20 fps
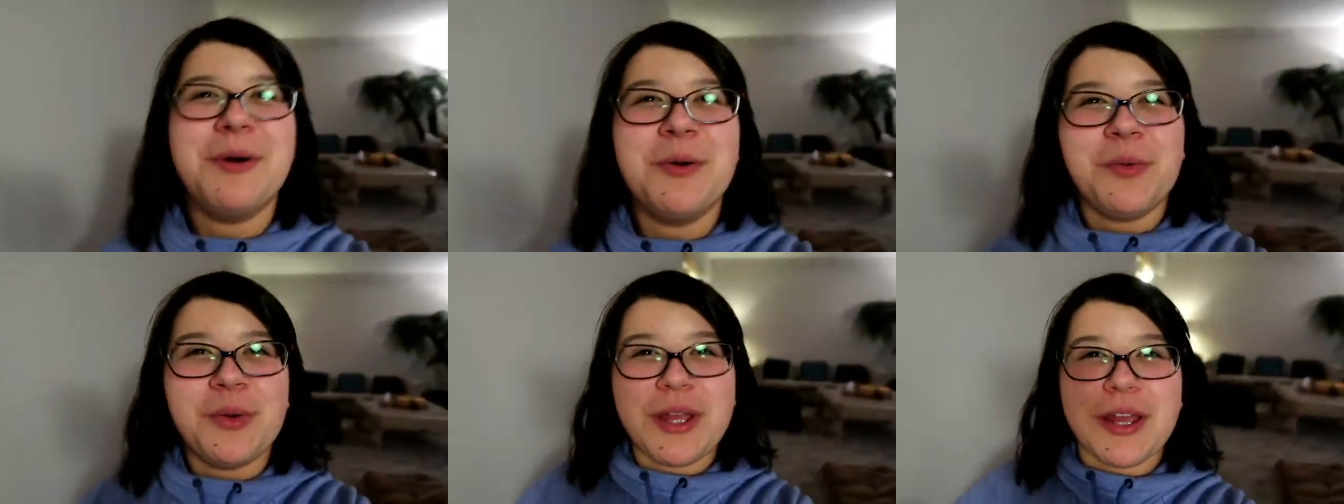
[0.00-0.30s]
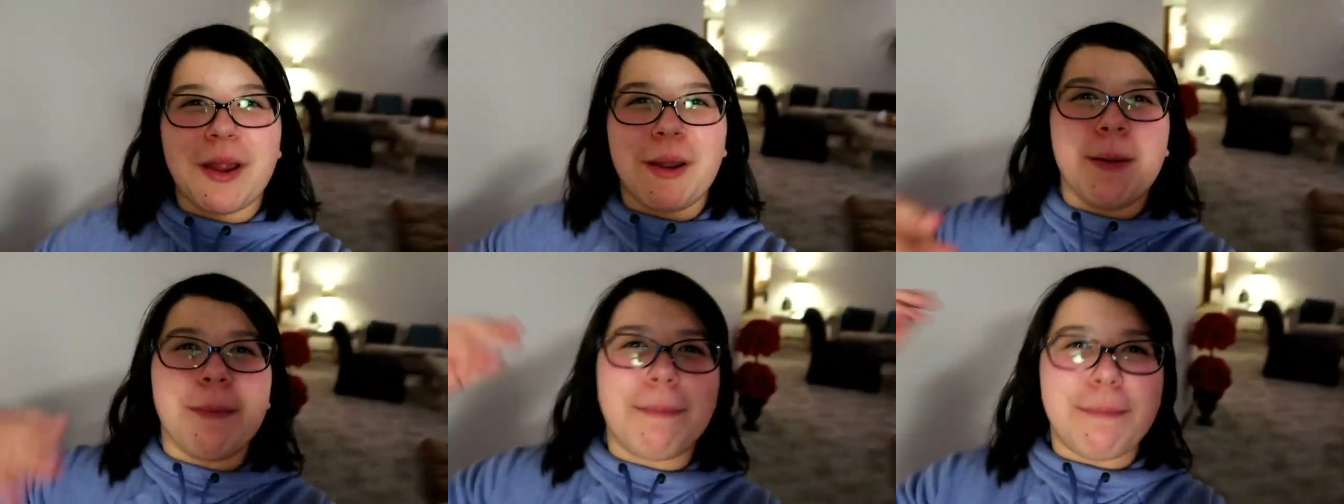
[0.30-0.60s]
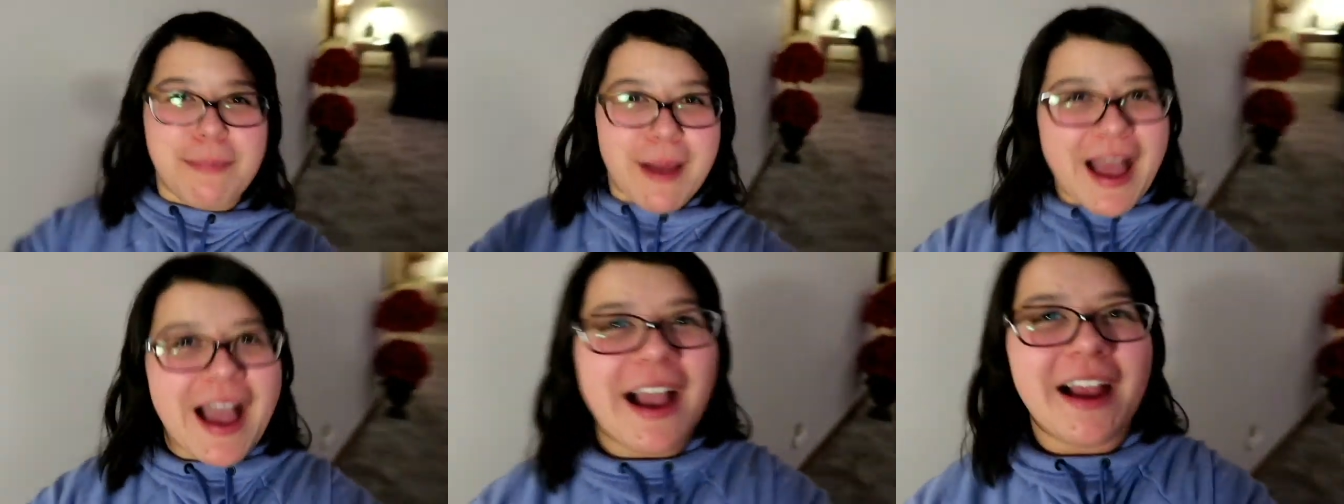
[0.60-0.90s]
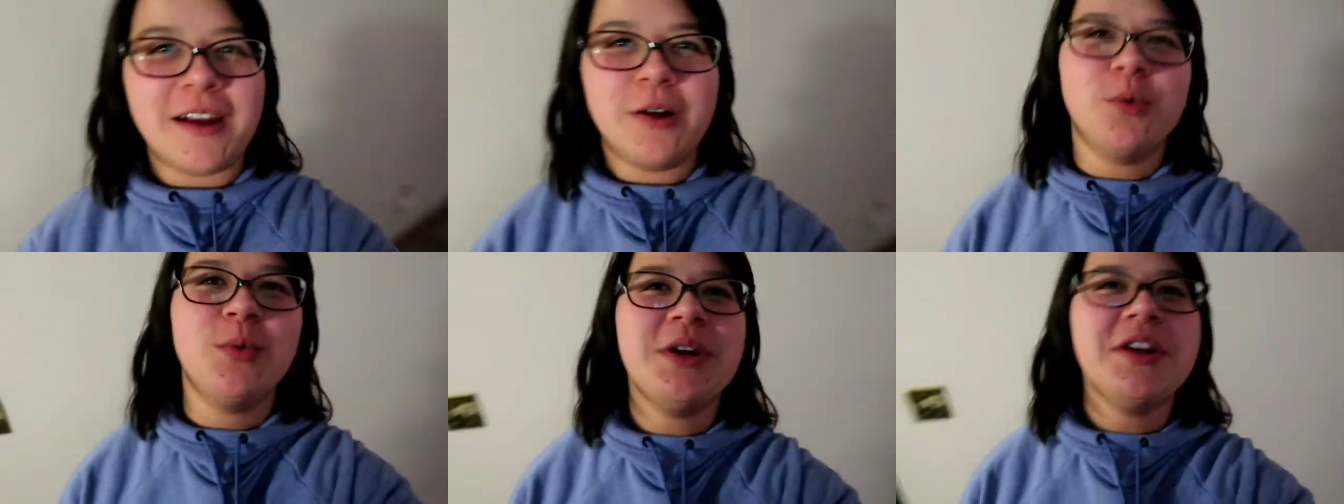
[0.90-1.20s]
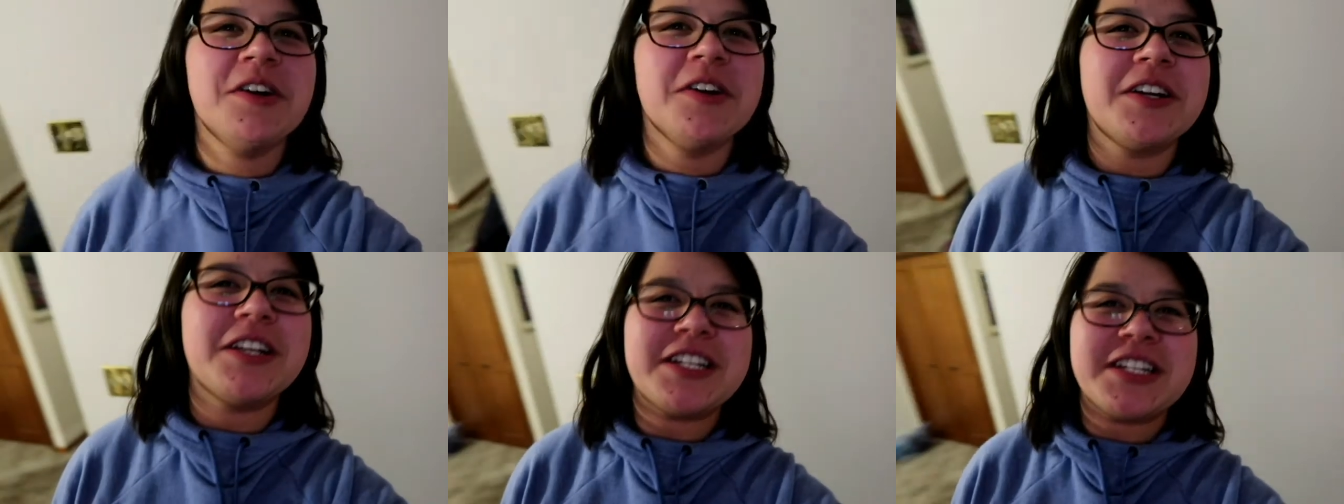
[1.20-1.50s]
but we are back.
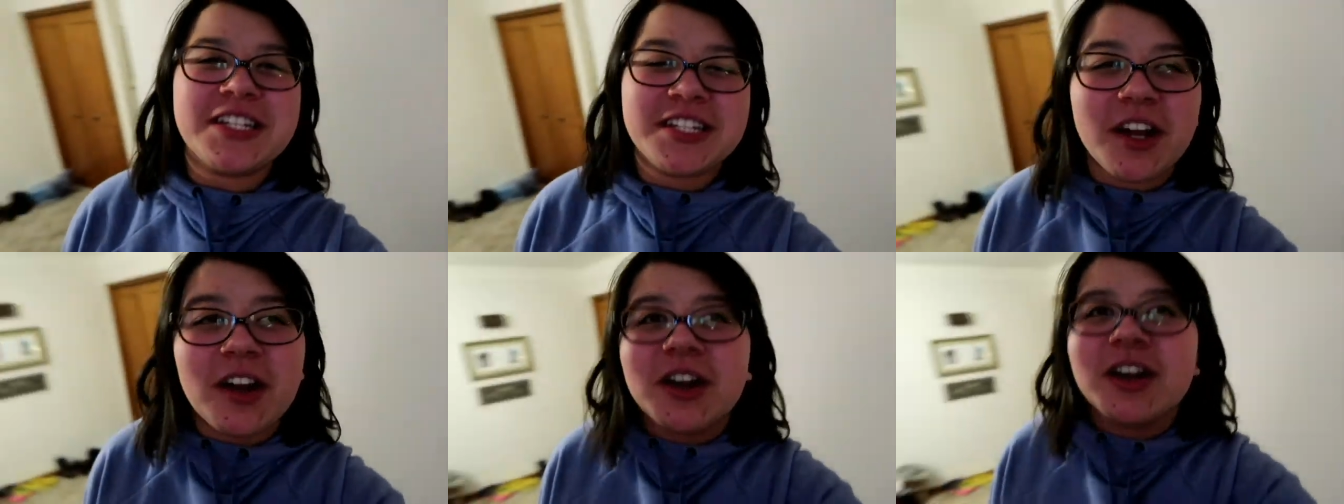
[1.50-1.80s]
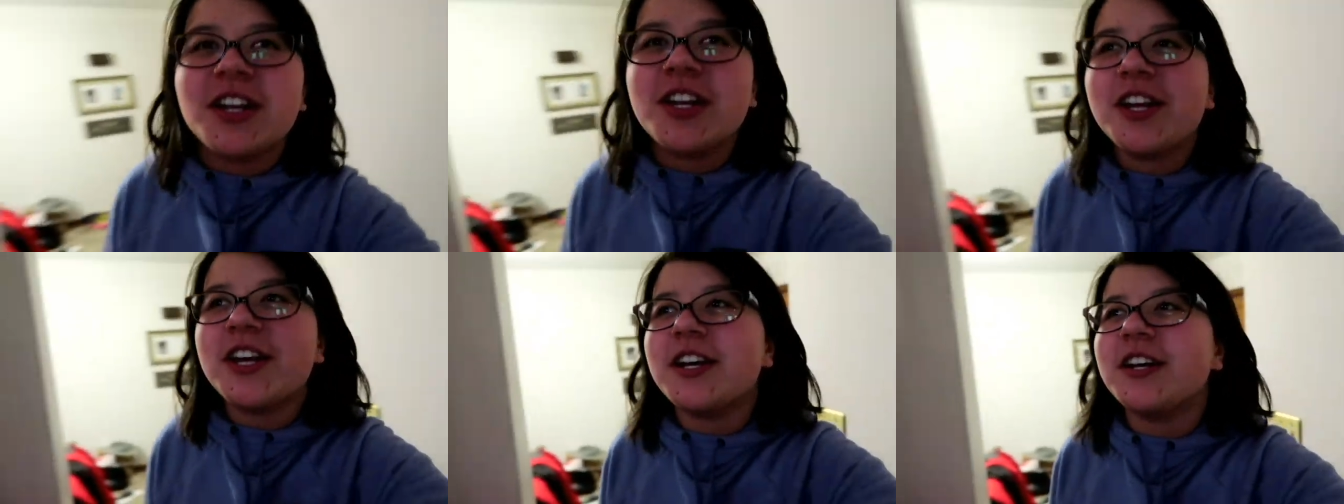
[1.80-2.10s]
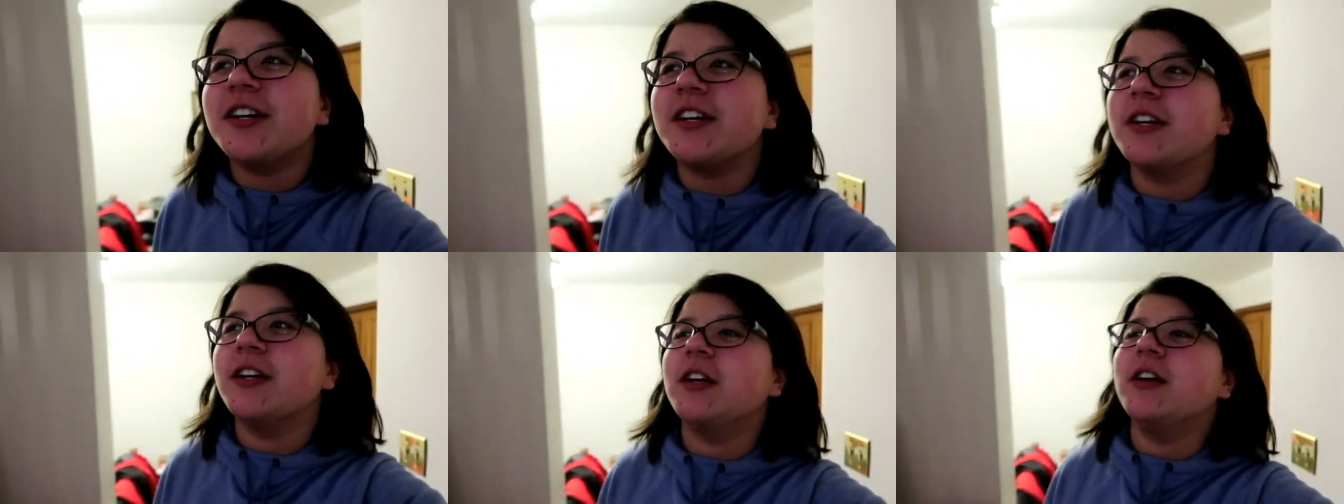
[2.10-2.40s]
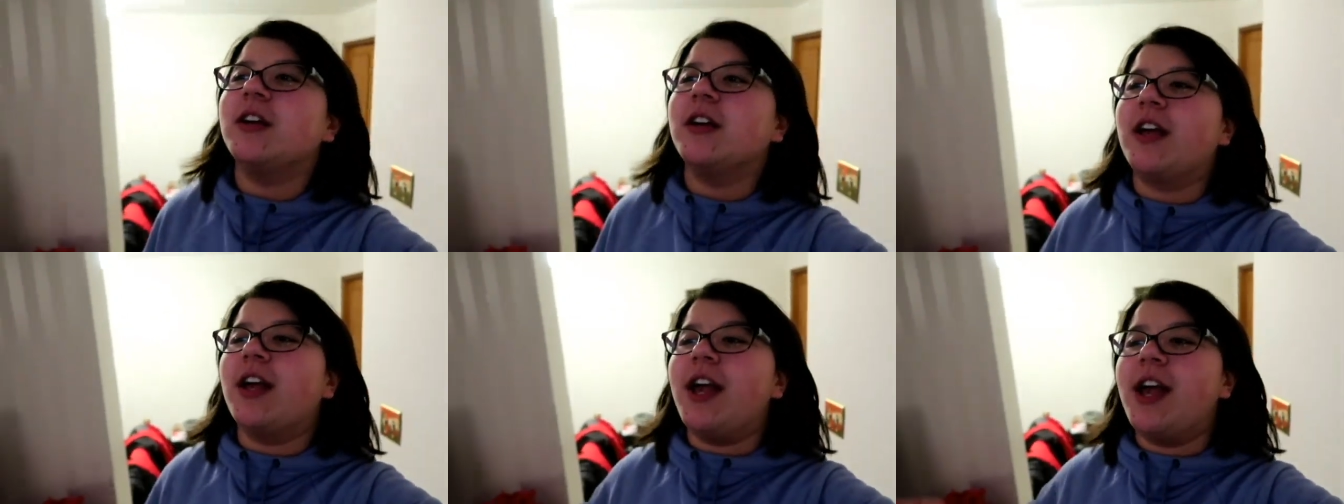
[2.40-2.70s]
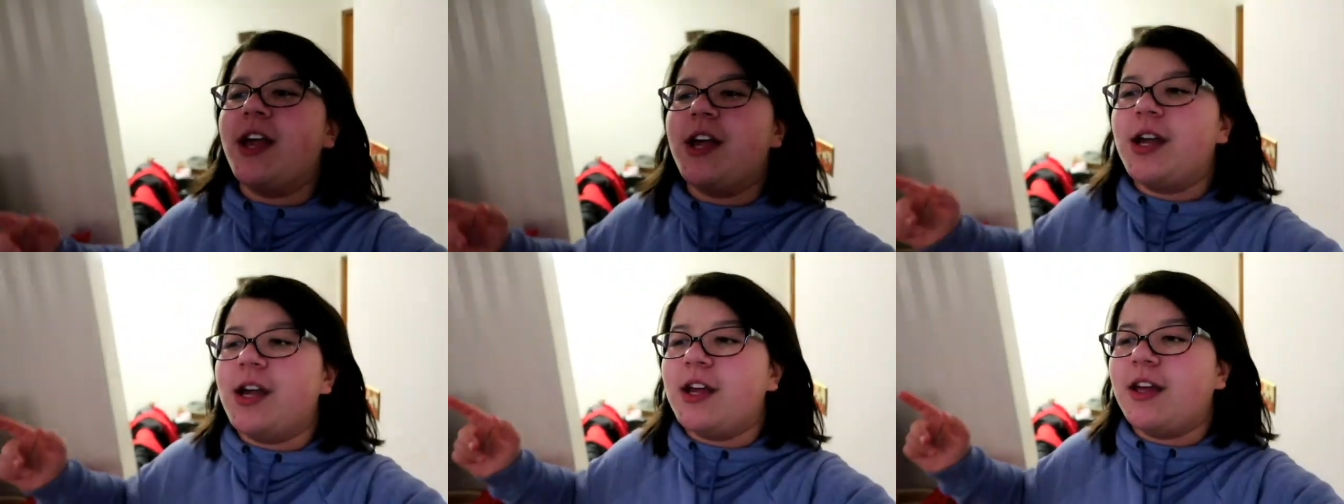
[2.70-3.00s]
We are in Sarnia.
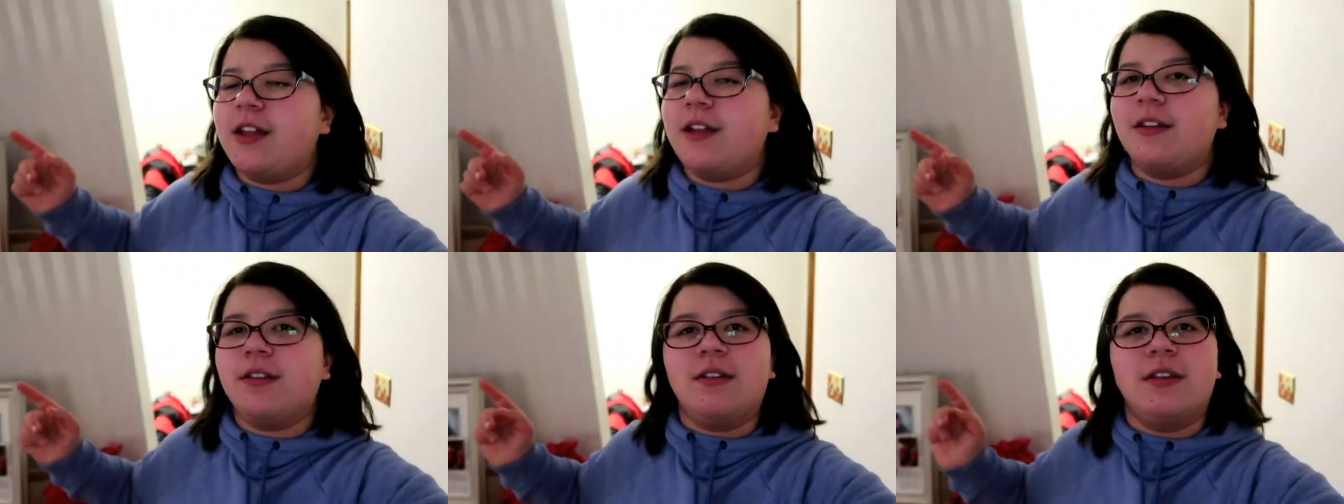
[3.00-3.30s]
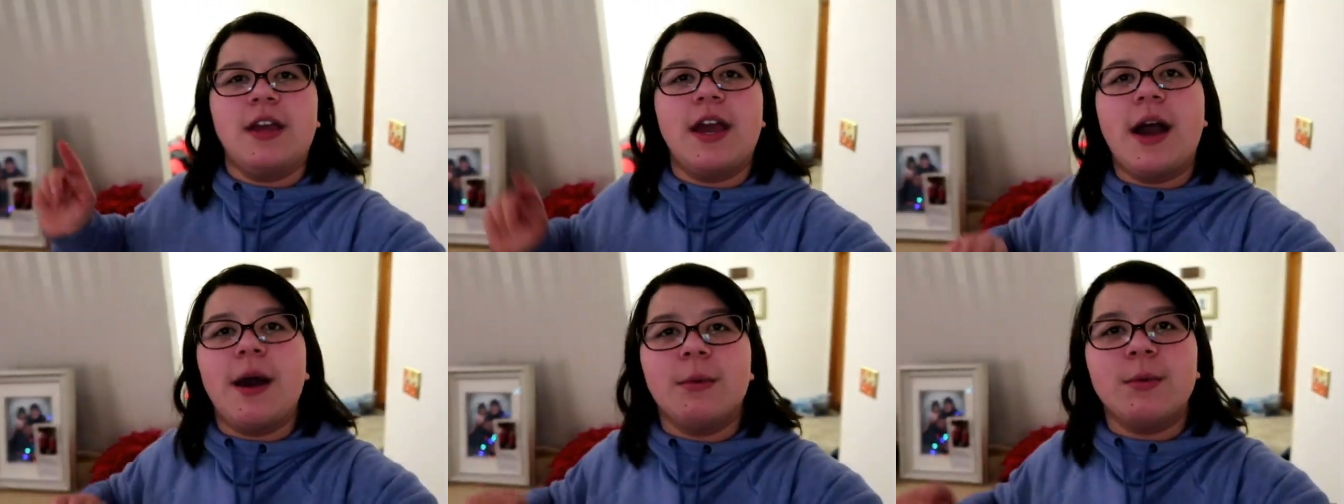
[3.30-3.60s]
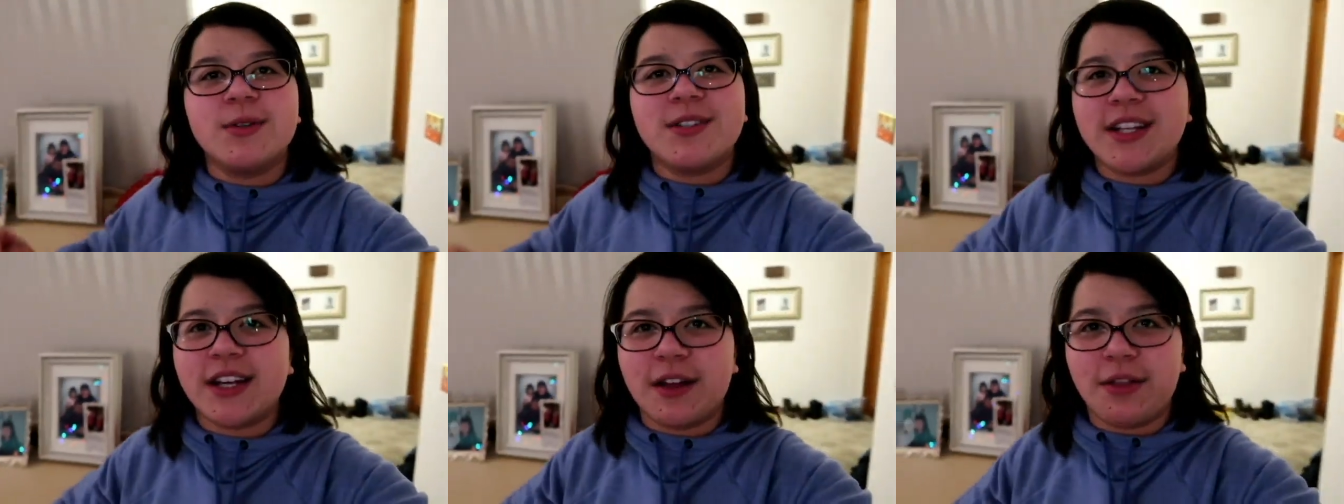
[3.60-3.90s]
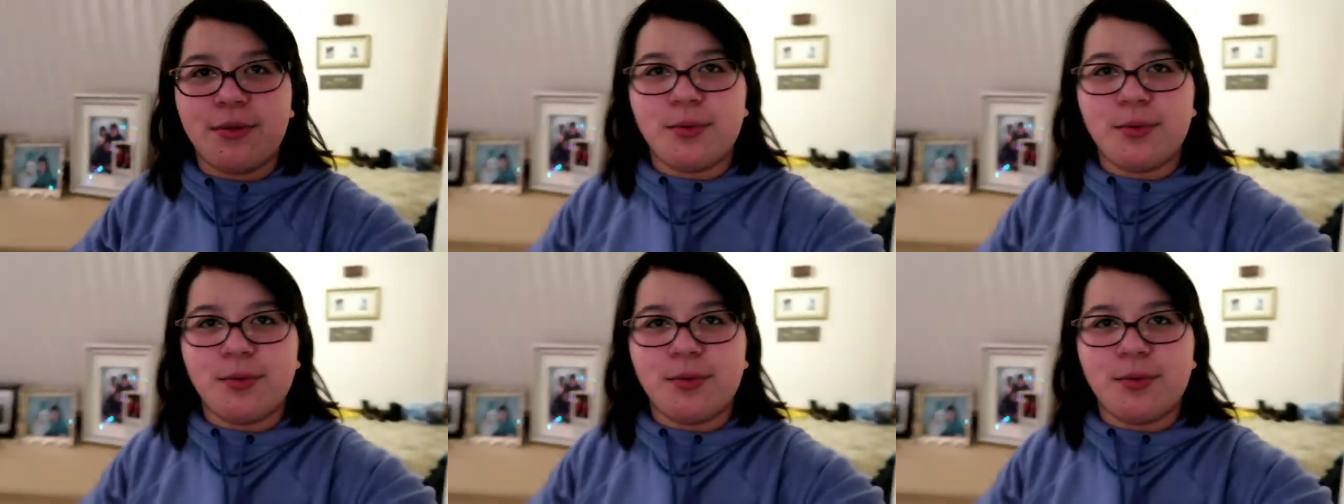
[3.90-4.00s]
And yeah, it was like a